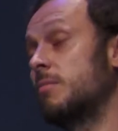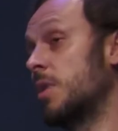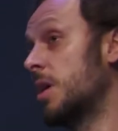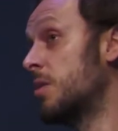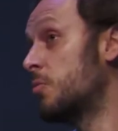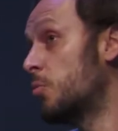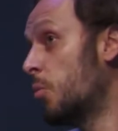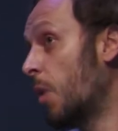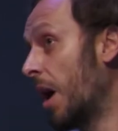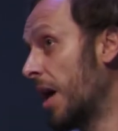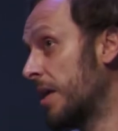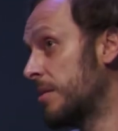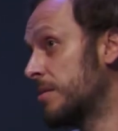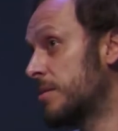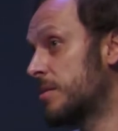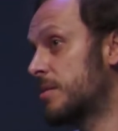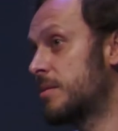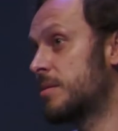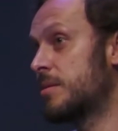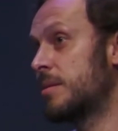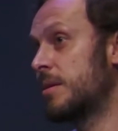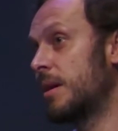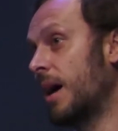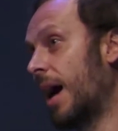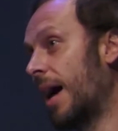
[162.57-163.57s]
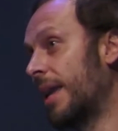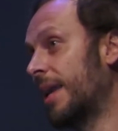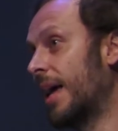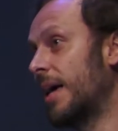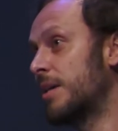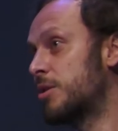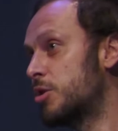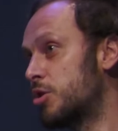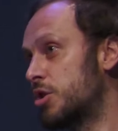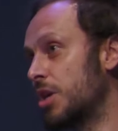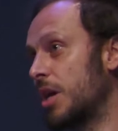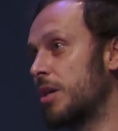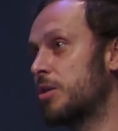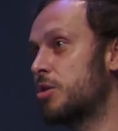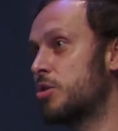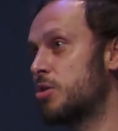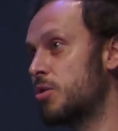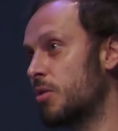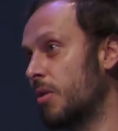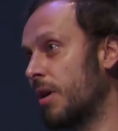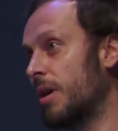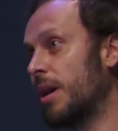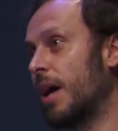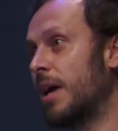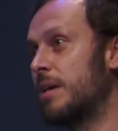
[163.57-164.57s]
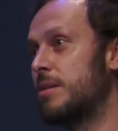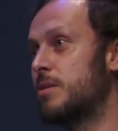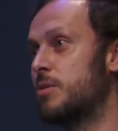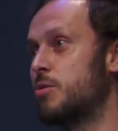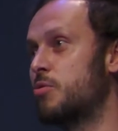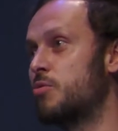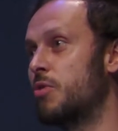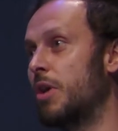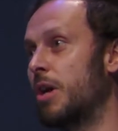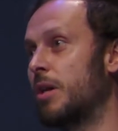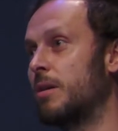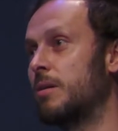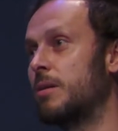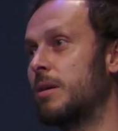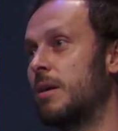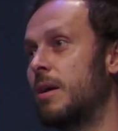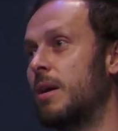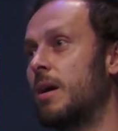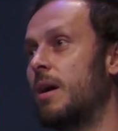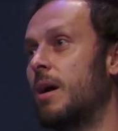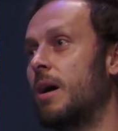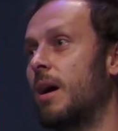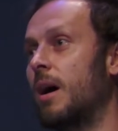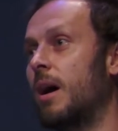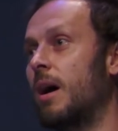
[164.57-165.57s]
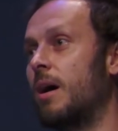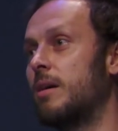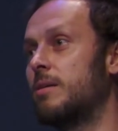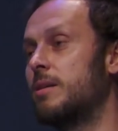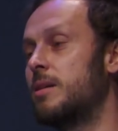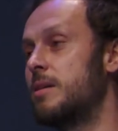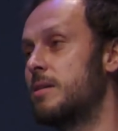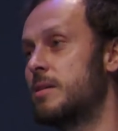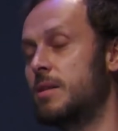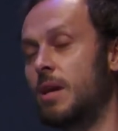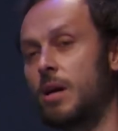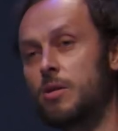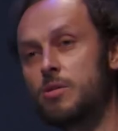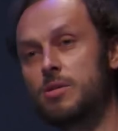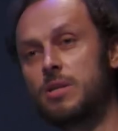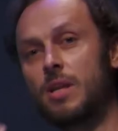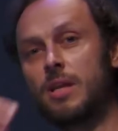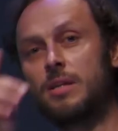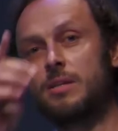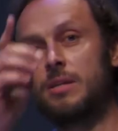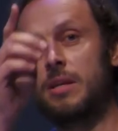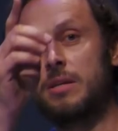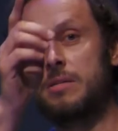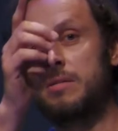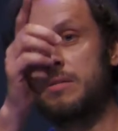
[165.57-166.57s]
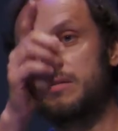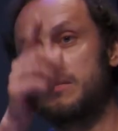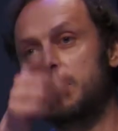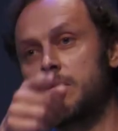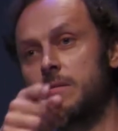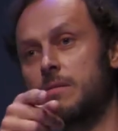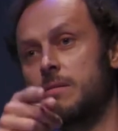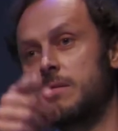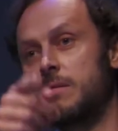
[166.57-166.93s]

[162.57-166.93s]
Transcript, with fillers: invents a nice gesture, a nice trick. Uh, he starts like this.